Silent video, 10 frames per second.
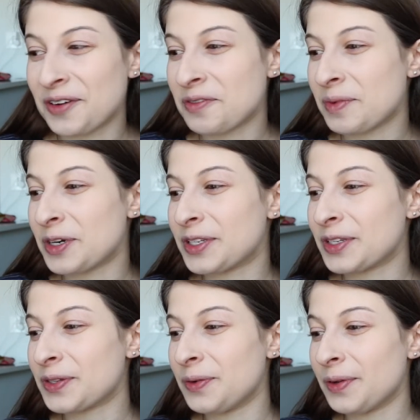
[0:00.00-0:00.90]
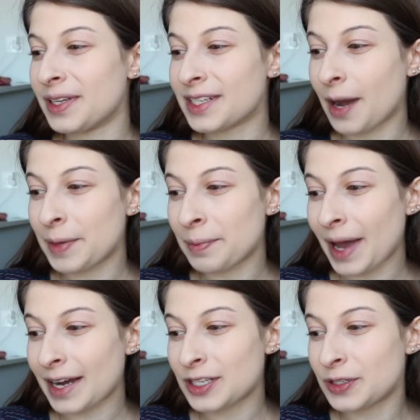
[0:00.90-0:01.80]
from nursing school, is coming
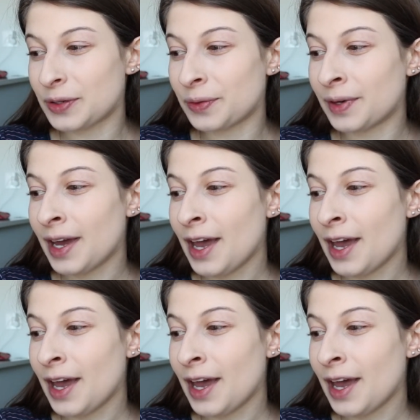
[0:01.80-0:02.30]
back soon,